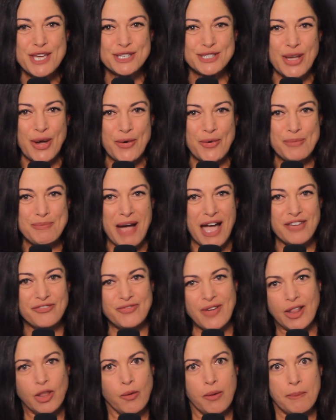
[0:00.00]
So, my
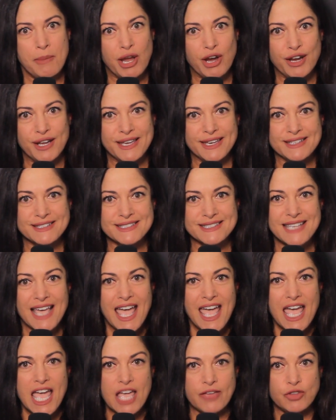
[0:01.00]
fellow Americans,
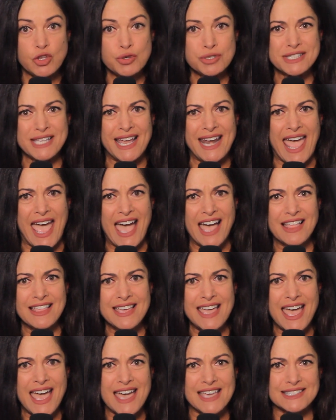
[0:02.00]
if you said, hell
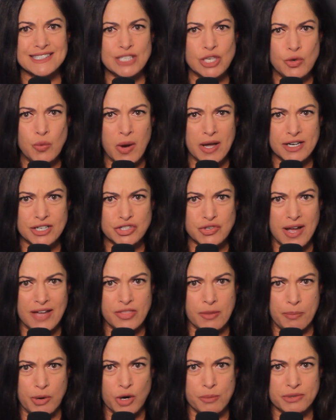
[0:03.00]
yes, you want to try
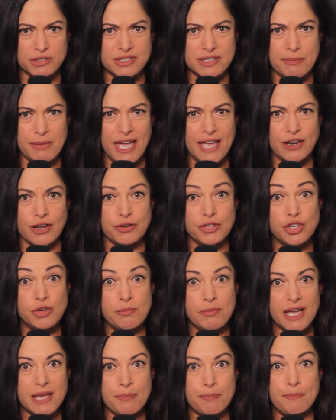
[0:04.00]
the purple tomato, you
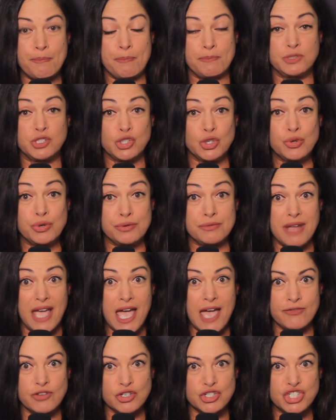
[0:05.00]
might soon
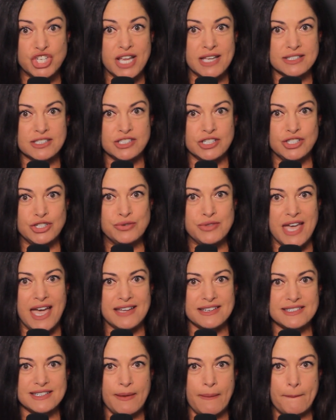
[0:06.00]
have your chance to do
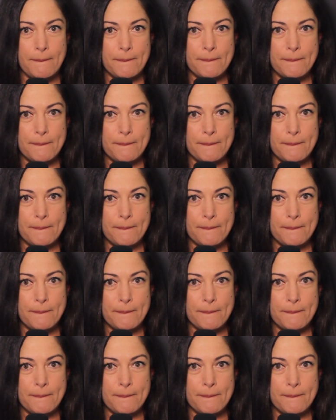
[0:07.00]
that.